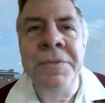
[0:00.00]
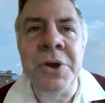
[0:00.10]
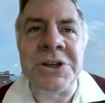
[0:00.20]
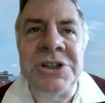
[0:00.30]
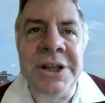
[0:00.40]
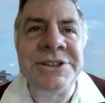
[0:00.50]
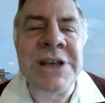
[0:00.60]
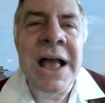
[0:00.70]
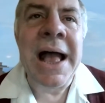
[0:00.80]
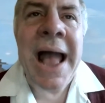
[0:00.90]
The question
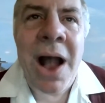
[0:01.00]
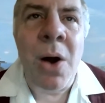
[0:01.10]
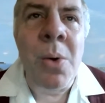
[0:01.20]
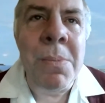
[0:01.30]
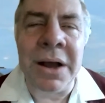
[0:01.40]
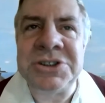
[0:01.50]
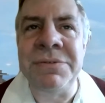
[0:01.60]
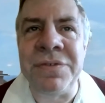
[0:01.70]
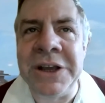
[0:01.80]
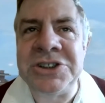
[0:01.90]
is, how
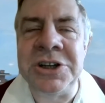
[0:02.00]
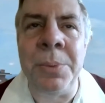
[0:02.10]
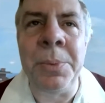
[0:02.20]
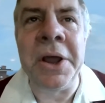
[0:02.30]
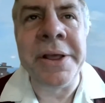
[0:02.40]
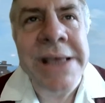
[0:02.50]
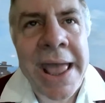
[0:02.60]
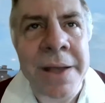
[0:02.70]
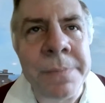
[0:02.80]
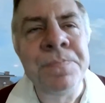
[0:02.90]
much inflation are we going to
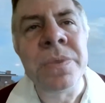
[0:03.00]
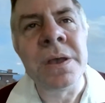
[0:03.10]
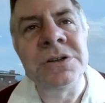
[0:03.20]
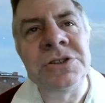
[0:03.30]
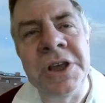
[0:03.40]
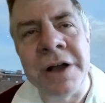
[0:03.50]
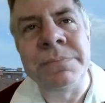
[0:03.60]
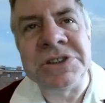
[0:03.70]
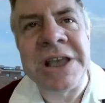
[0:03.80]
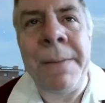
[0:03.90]
get to the
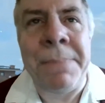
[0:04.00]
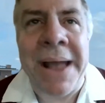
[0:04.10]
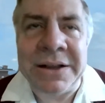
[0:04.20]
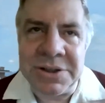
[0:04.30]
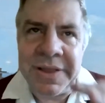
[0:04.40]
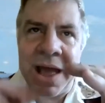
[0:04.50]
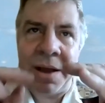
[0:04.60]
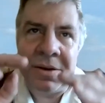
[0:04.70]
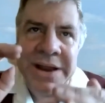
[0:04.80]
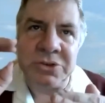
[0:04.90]
government's get back to
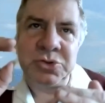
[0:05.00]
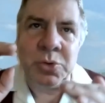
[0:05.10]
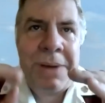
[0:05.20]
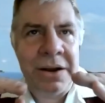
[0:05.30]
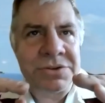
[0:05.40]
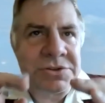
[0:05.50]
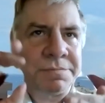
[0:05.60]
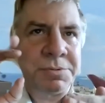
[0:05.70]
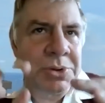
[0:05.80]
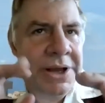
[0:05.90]
that natural balance
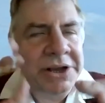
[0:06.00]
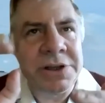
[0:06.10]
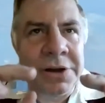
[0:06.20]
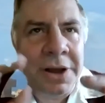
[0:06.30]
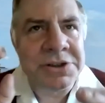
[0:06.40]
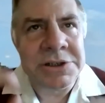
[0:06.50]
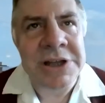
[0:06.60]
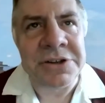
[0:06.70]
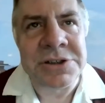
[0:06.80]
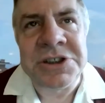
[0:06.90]
of between 80 and 90
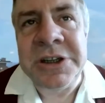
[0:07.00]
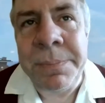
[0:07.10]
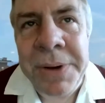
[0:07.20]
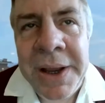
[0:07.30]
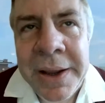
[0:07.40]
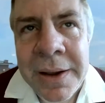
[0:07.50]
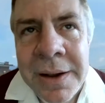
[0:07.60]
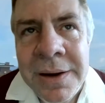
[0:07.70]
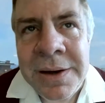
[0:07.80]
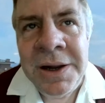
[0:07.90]
debt to GDP?
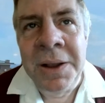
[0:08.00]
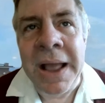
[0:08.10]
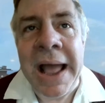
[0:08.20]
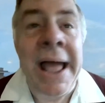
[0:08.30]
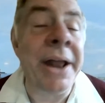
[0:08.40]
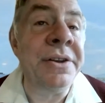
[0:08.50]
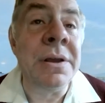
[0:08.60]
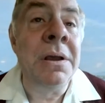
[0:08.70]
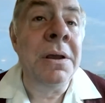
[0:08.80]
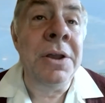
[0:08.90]
And,
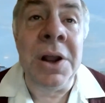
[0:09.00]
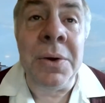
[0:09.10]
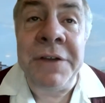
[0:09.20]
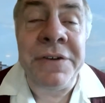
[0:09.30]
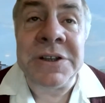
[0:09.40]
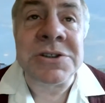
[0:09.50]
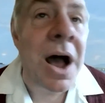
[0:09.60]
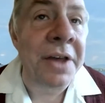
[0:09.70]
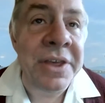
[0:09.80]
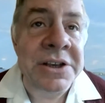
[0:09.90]
you know, if it's,
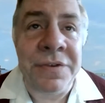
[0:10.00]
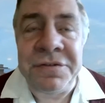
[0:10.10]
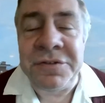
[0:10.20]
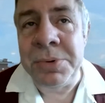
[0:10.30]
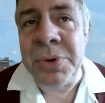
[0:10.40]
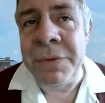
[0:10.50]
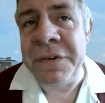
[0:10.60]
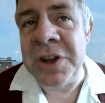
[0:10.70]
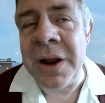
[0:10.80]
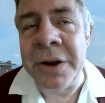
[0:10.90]
I think it's 50, between
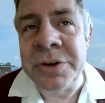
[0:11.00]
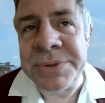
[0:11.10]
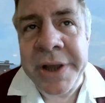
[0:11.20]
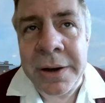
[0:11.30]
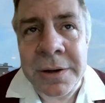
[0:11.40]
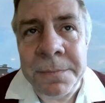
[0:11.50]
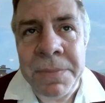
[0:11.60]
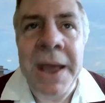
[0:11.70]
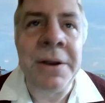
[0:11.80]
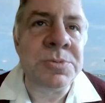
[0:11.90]
50 and 100%
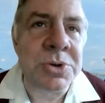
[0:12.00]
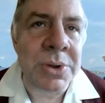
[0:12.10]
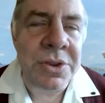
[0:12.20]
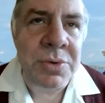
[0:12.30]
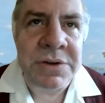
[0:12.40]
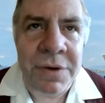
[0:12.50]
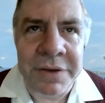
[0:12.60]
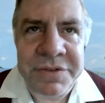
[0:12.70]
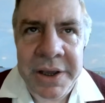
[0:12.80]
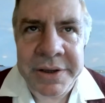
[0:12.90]
and it's between three to
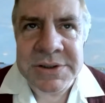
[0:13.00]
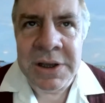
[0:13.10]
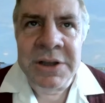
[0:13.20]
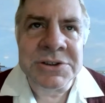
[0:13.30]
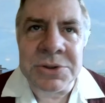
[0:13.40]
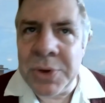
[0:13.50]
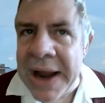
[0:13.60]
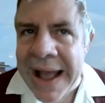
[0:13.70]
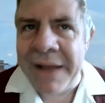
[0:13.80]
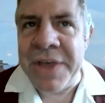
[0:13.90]
five years. So they're
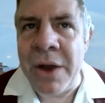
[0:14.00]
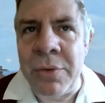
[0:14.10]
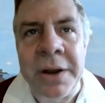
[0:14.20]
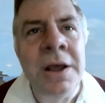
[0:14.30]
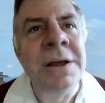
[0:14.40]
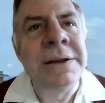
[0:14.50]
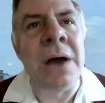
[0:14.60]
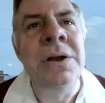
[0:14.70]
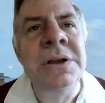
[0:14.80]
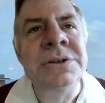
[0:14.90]
going to have that run.
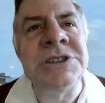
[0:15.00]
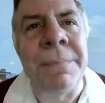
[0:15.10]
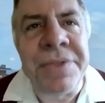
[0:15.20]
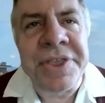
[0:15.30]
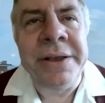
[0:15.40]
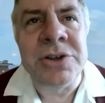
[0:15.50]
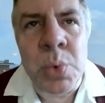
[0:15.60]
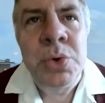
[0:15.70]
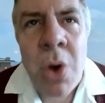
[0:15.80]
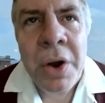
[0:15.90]
Now, some things
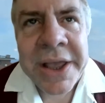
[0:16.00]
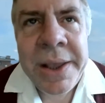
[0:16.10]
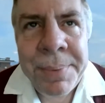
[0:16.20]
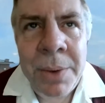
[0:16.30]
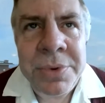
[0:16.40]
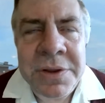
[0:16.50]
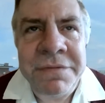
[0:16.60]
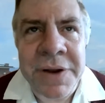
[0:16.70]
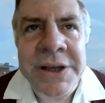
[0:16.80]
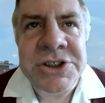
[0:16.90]
will not keep up with
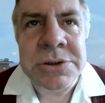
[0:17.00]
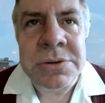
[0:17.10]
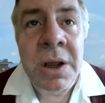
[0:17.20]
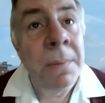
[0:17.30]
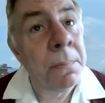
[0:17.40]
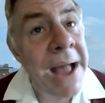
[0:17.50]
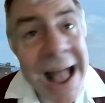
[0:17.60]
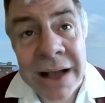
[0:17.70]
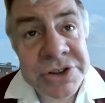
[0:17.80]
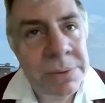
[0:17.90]
inflation.
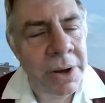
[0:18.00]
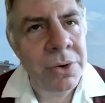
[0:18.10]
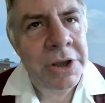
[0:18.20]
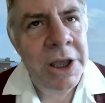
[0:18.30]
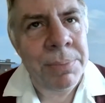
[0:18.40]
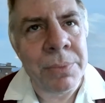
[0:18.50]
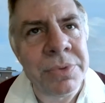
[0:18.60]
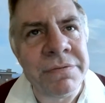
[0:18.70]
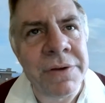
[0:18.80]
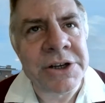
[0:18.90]
Housing might not keep up
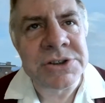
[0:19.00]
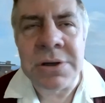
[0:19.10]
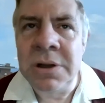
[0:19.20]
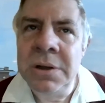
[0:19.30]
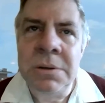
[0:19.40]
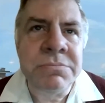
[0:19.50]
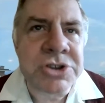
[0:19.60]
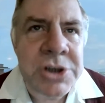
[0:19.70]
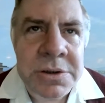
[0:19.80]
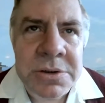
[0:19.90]
with inflation.
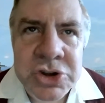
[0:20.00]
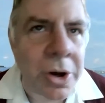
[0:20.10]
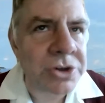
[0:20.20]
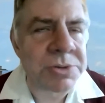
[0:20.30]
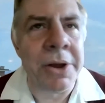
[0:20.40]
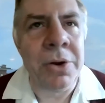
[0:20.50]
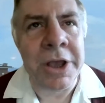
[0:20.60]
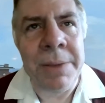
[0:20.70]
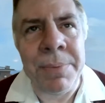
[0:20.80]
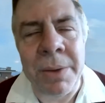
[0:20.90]
Certain stocks might
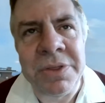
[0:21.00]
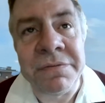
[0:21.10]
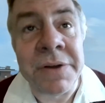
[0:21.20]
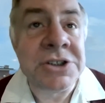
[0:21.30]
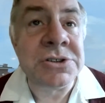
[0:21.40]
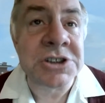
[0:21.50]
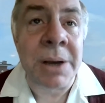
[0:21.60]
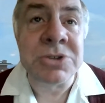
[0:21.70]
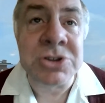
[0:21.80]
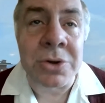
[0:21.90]
not keep up with inflation.
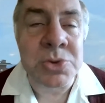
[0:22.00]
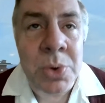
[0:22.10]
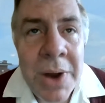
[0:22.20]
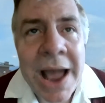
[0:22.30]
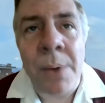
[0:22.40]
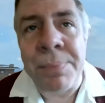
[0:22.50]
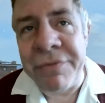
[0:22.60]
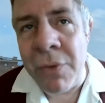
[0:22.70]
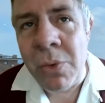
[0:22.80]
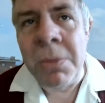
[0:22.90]
Some stocks will
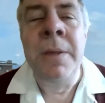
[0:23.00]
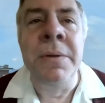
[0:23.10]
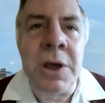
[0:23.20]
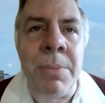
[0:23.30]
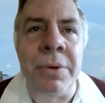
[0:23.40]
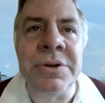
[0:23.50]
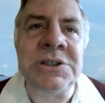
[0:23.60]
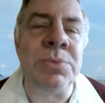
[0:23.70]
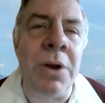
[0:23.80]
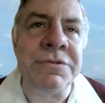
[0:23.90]
outperform.
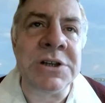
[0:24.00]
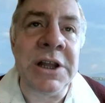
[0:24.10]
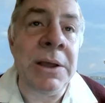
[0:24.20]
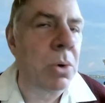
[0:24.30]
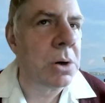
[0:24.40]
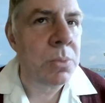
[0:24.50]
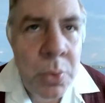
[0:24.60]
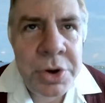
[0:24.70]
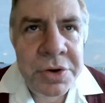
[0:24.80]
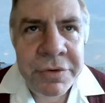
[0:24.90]
Commodities will obviously, well,
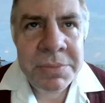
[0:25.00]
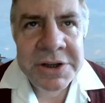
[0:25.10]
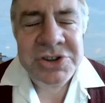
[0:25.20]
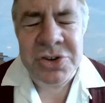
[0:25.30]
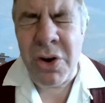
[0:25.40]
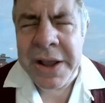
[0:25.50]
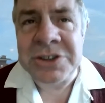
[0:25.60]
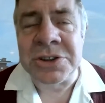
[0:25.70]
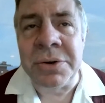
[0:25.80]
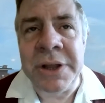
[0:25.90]
would from histor-
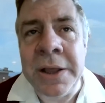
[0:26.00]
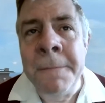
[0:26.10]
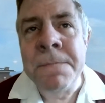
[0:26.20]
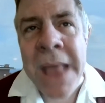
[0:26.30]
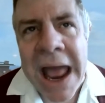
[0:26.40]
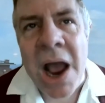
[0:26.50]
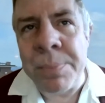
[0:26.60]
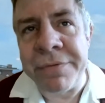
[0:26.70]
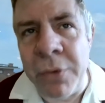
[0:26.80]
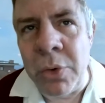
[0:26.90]
history
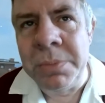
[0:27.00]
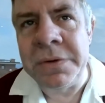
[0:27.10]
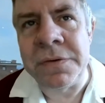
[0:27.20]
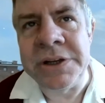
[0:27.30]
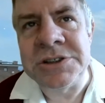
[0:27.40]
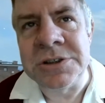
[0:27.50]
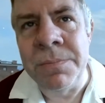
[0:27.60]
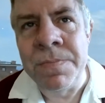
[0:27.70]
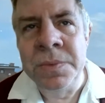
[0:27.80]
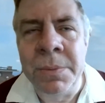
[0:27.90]
outperform
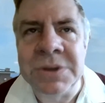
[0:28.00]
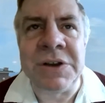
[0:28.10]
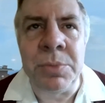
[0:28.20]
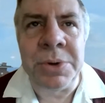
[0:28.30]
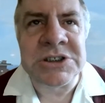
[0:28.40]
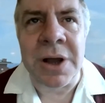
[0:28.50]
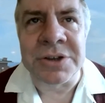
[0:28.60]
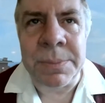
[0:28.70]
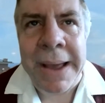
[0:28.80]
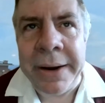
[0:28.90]
inflation because everybody
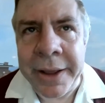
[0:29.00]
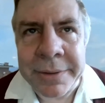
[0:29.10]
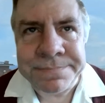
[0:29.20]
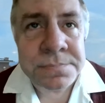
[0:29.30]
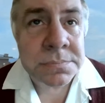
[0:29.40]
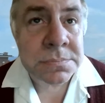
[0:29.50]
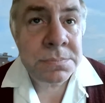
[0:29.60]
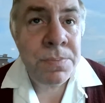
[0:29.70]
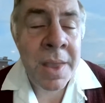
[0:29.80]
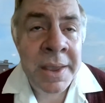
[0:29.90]
starts to panic.
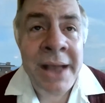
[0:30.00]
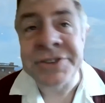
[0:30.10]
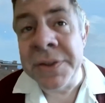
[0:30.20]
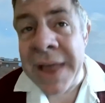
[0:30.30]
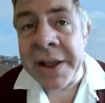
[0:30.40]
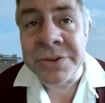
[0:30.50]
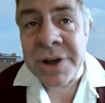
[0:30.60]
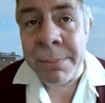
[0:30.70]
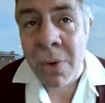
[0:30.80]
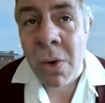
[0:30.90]
Yeah, so that
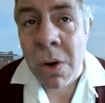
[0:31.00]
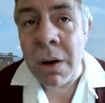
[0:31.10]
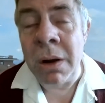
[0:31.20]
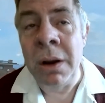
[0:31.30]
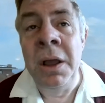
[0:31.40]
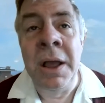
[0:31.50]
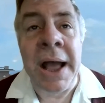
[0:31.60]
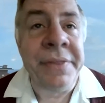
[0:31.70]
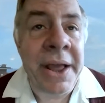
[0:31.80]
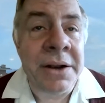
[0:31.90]
goes up more.
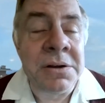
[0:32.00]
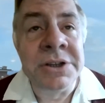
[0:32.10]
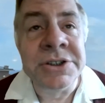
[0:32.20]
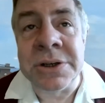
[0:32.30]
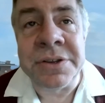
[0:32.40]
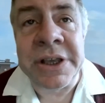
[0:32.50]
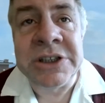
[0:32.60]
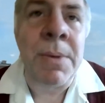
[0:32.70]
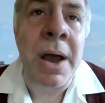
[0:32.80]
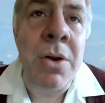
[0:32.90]
And then certain
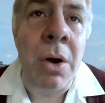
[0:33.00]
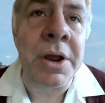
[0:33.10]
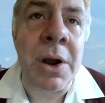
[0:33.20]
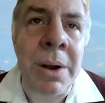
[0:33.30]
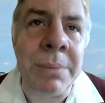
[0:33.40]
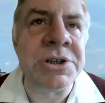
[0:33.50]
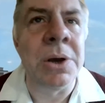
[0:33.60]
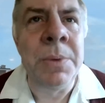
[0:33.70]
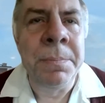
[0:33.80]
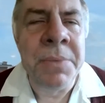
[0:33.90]
things might not go up.
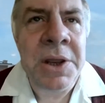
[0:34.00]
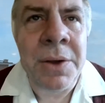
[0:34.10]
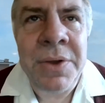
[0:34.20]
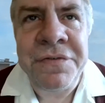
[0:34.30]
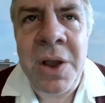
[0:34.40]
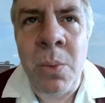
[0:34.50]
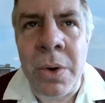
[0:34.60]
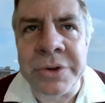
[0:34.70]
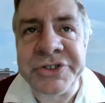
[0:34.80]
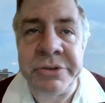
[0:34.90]
So, you know, if there
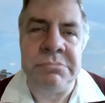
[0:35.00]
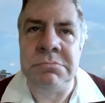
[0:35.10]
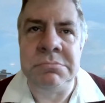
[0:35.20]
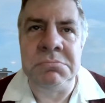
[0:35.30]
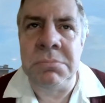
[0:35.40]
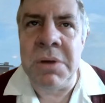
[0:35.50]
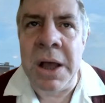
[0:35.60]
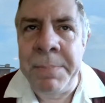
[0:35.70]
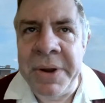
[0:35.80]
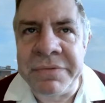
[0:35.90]
was
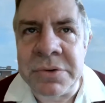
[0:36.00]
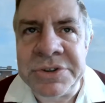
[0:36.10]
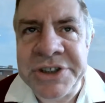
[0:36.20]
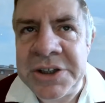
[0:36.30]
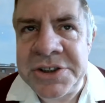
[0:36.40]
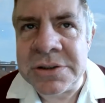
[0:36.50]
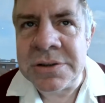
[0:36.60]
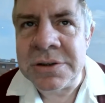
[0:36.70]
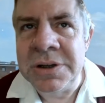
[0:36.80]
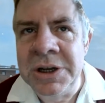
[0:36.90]
a bit of a
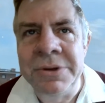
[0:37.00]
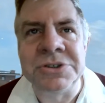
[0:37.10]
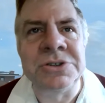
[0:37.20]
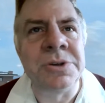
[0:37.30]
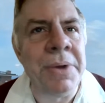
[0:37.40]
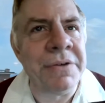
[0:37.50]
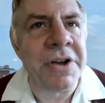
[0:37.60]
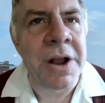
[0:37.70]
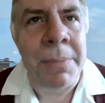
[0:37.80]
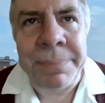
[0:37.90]
recession, because there's a bit
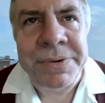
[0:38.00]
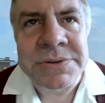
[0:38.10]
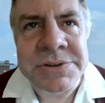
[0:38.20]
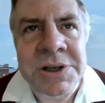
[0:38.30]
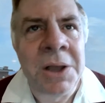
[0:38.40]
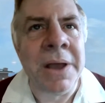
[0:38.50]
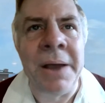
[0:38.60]
of a comeuppance.